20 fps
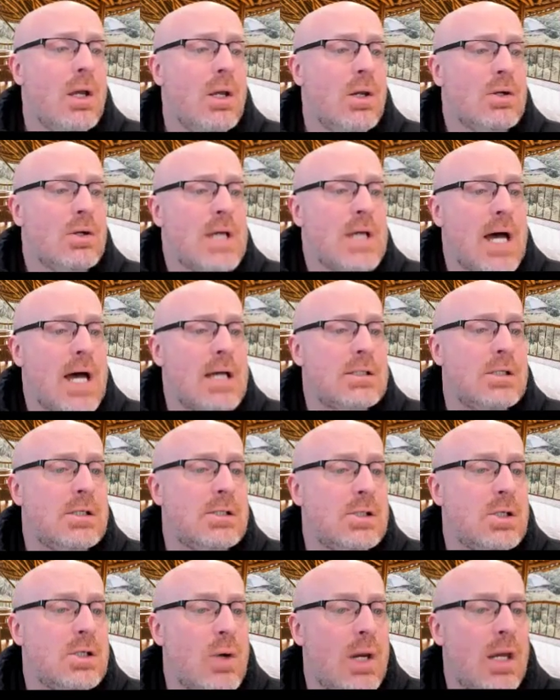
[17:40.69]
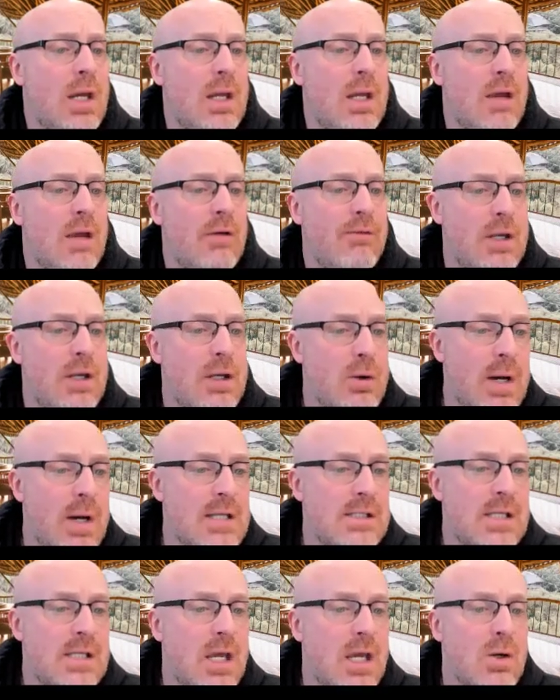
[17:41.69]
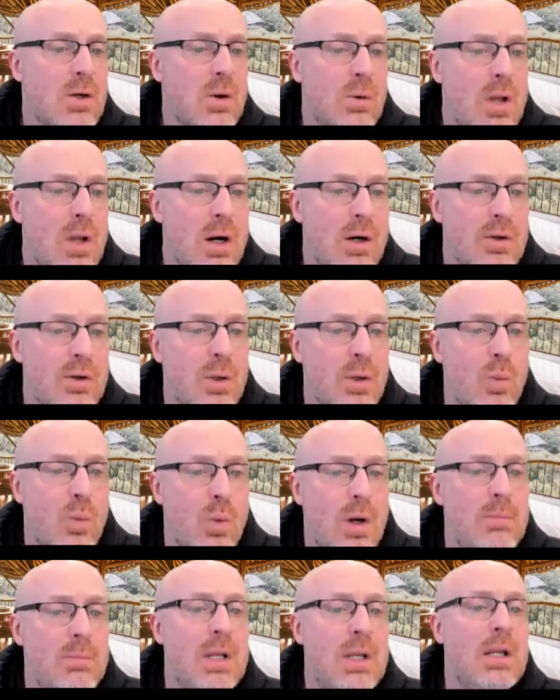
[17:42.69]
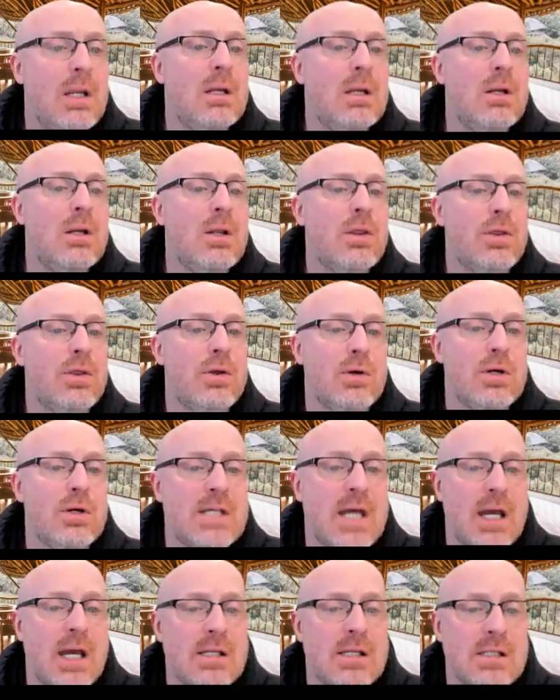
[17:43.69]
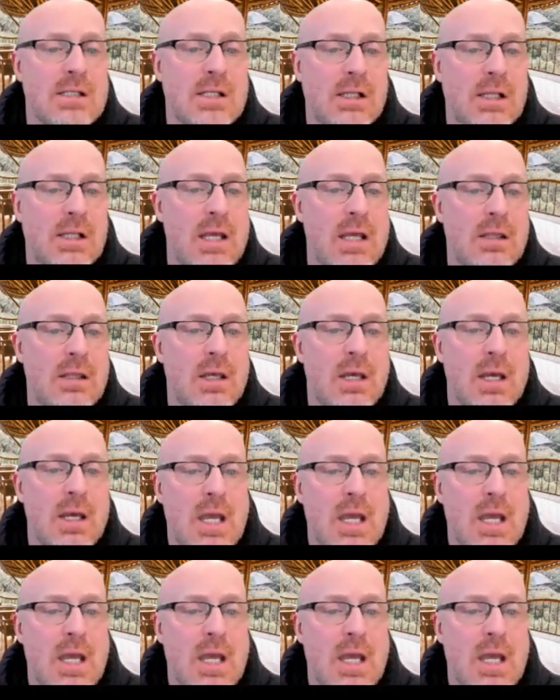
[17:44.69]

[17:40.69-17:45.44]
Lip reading: Your task is to create a video essay no longer than 1 minute, 30 seconds in length.